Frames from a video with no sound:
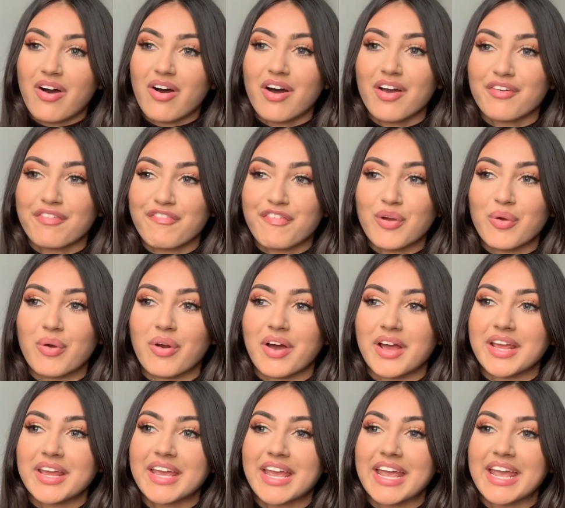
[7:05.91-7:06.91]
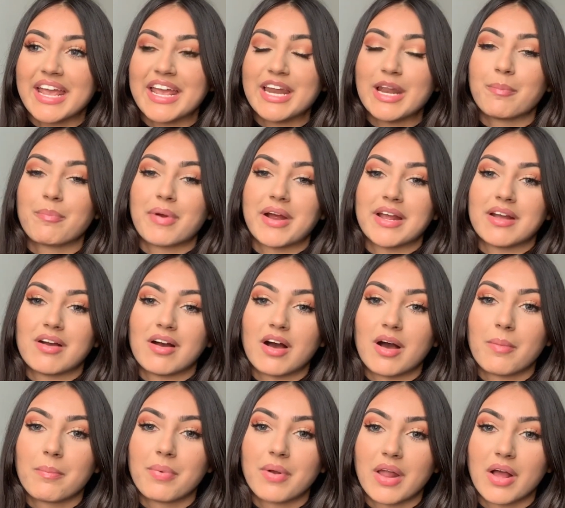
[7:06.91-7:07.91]
I feel like in a
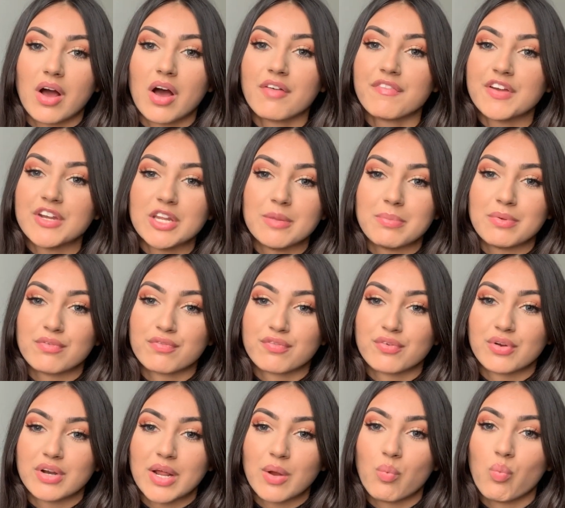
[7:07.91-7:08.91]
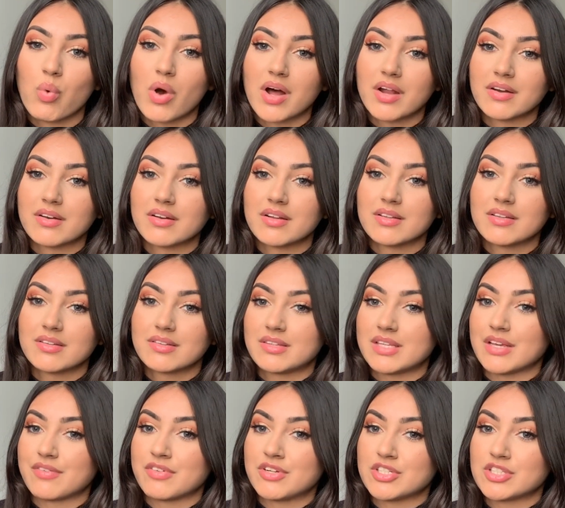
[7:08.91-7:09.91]
breakup, like I've only been through like one
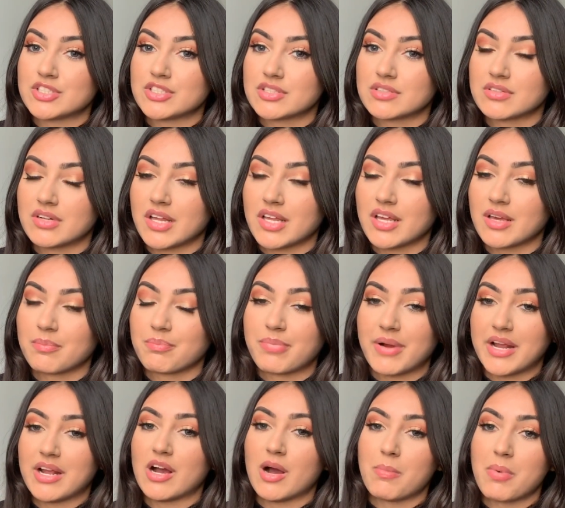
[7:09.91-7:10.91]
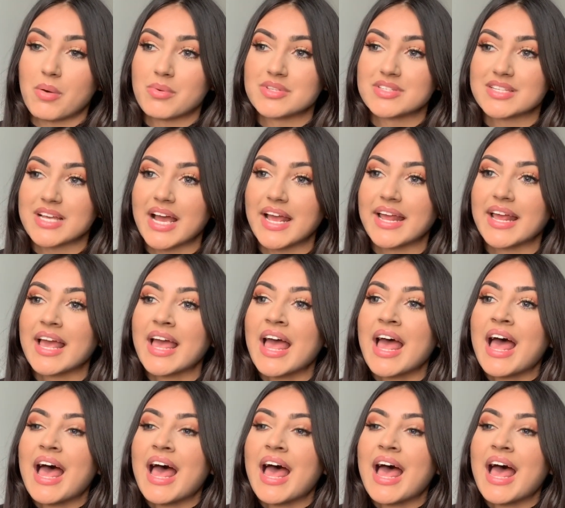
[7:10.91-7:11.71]
serious like breakup, I would say.